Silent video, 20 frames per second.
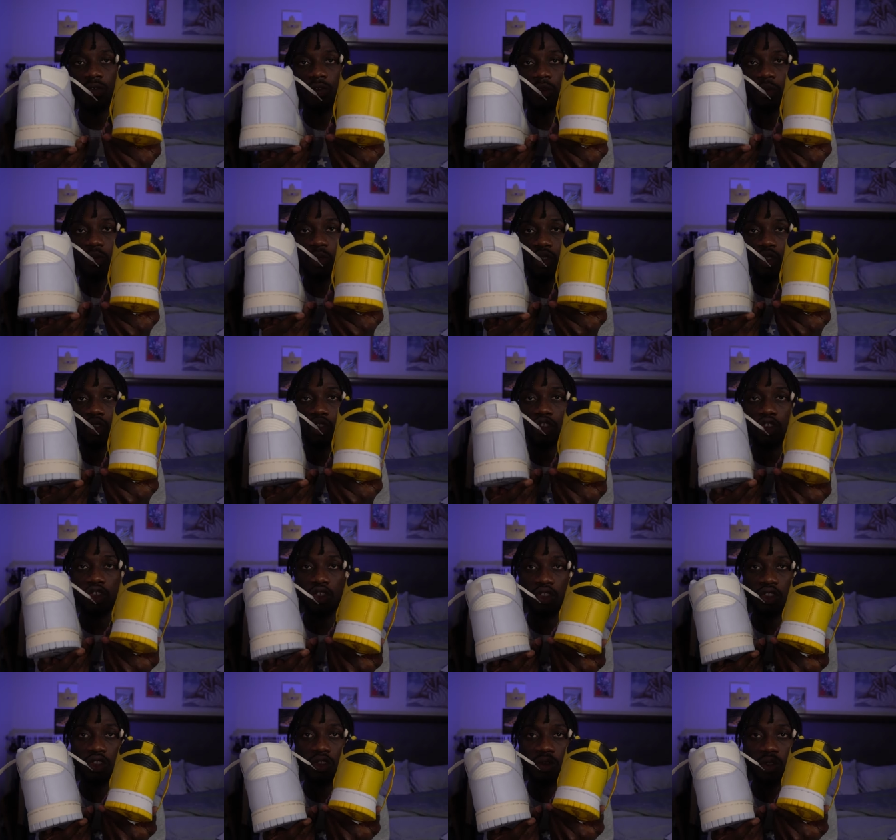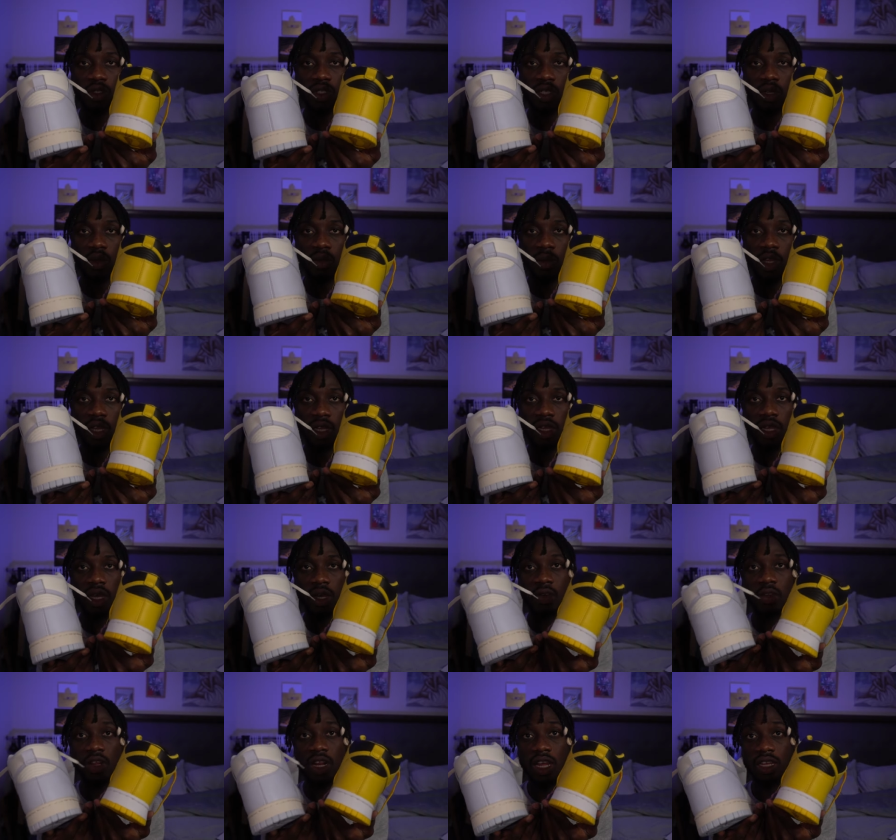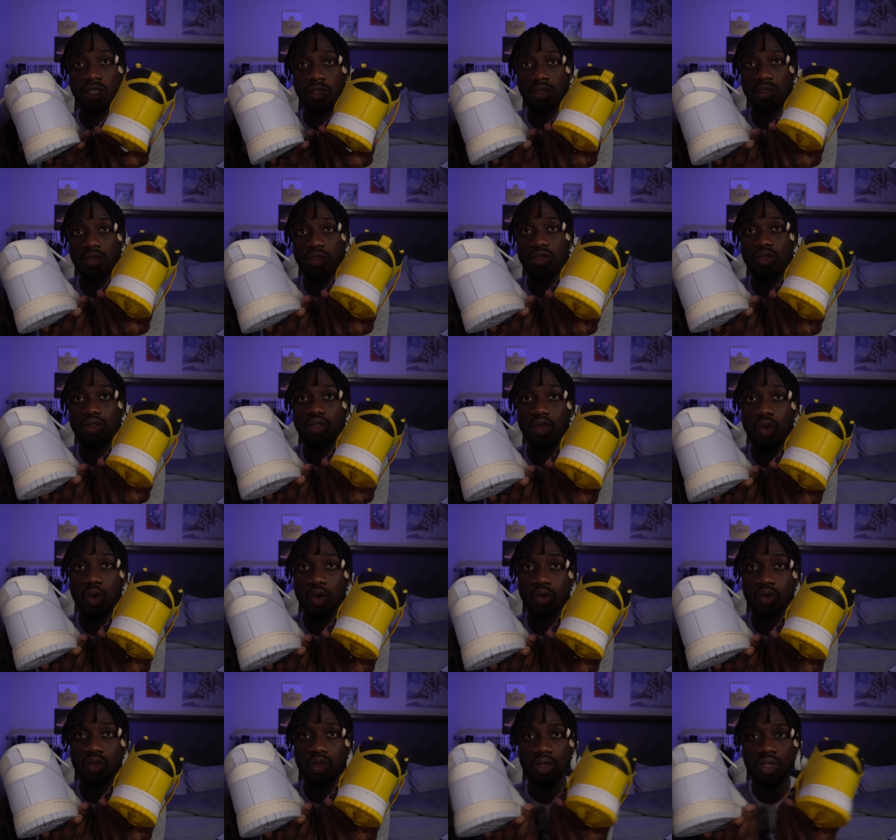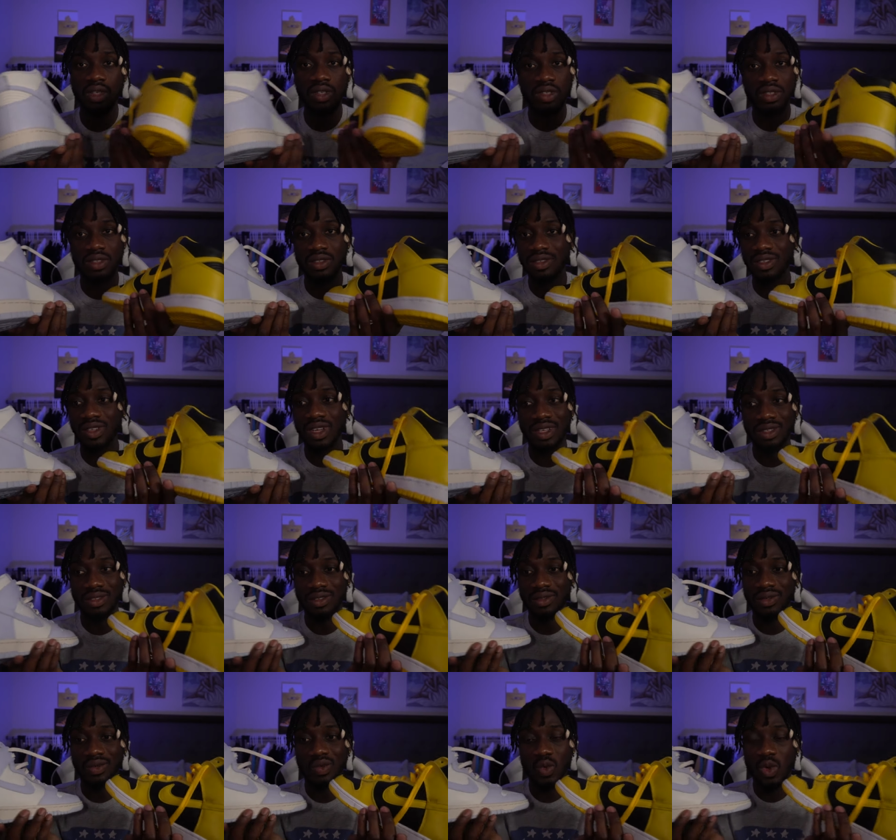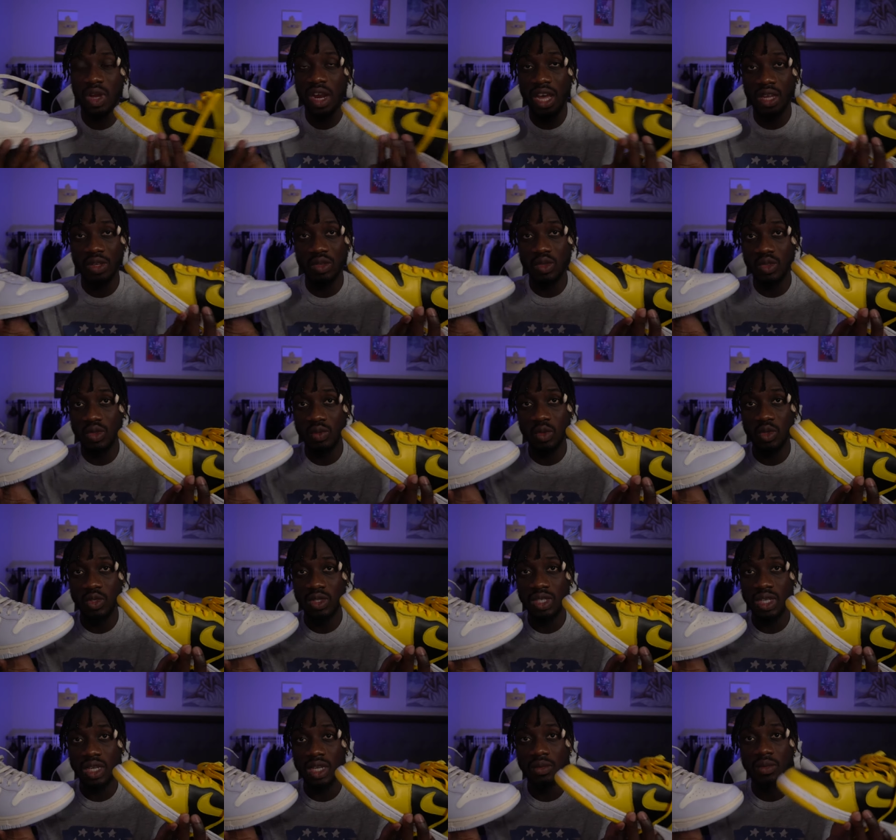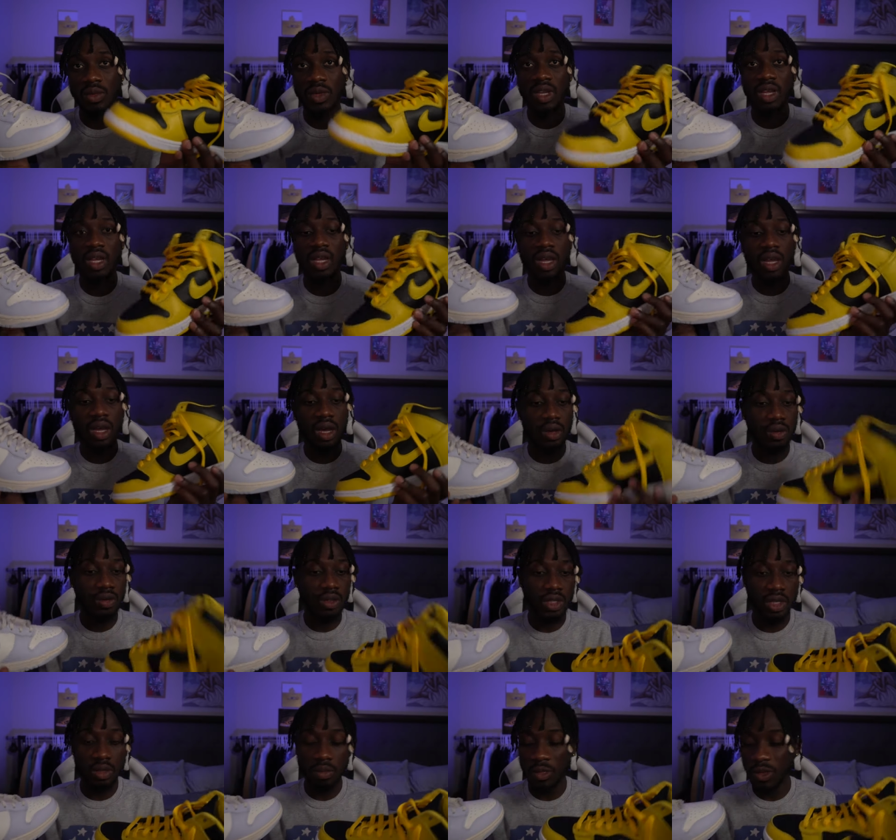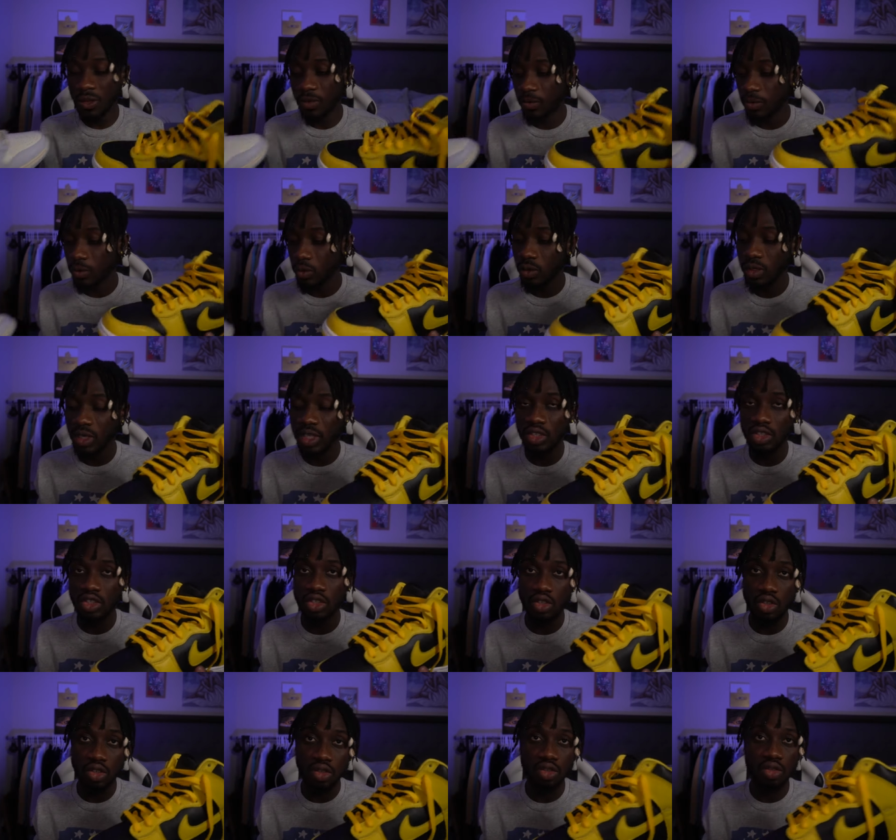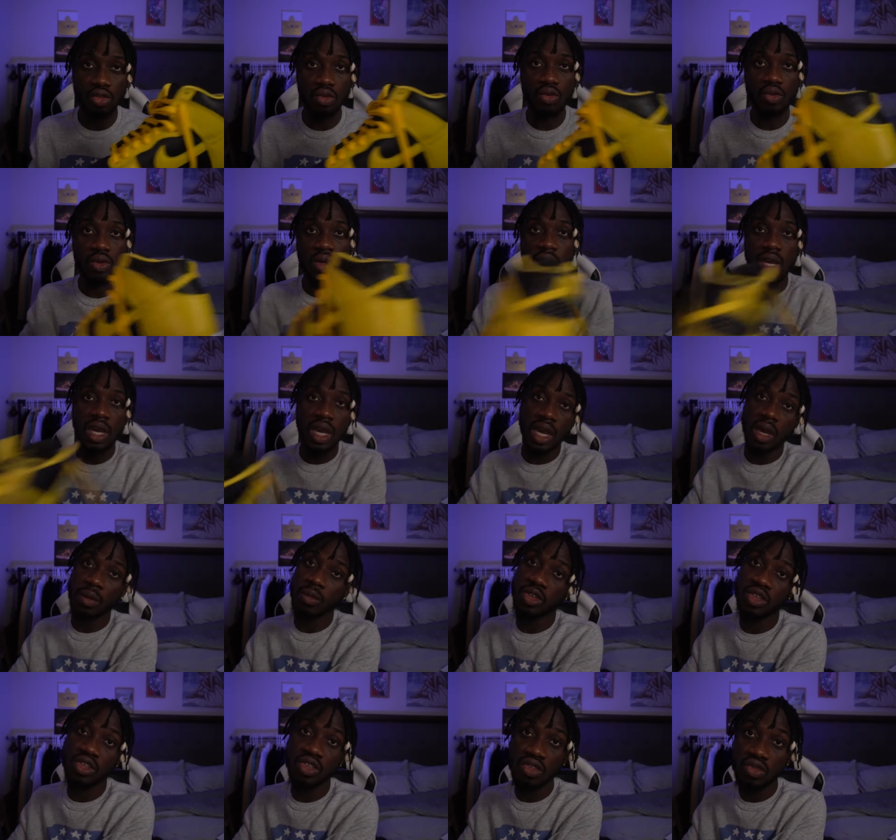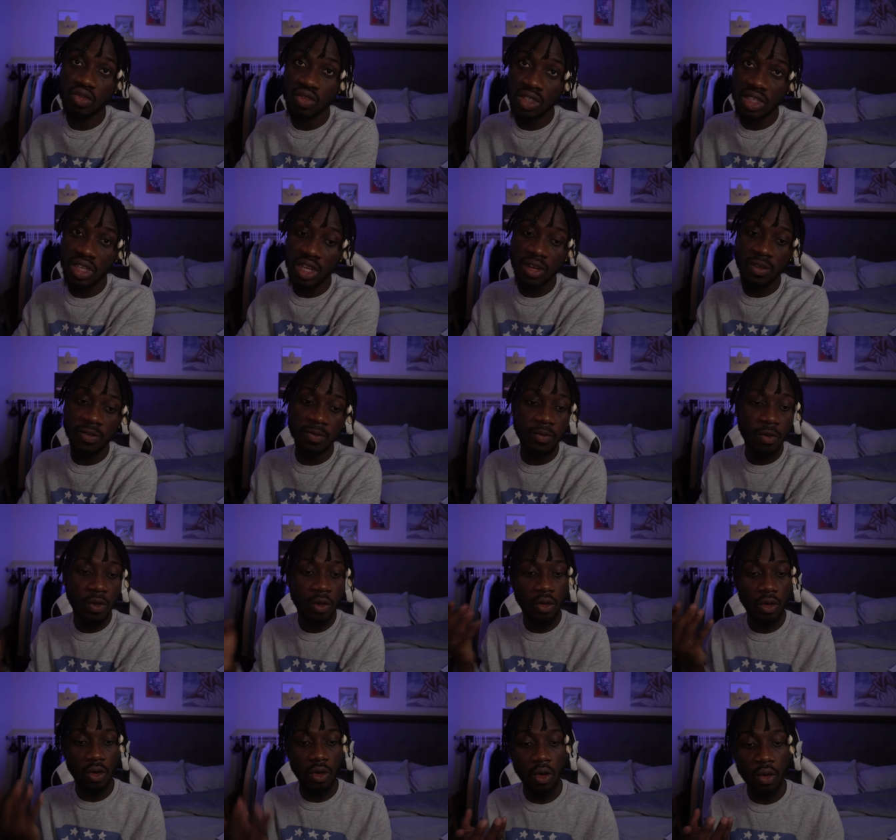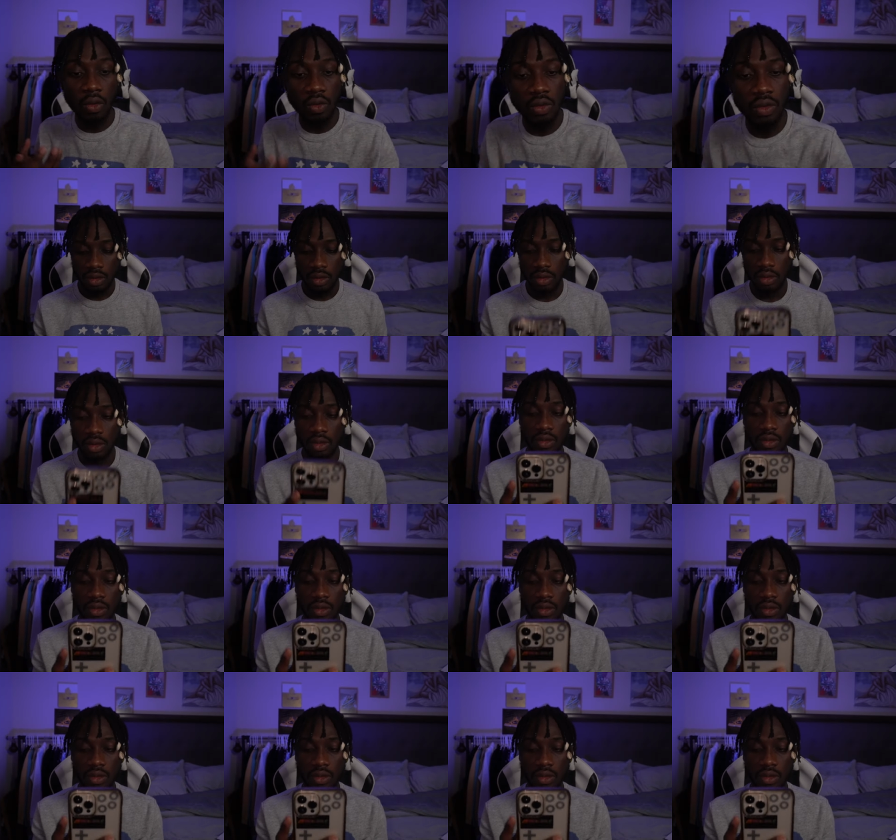for me to show you the resale market, I would like to use gold, because that's what I use most time. I will take my phone and show you how much is reselling for on gold. So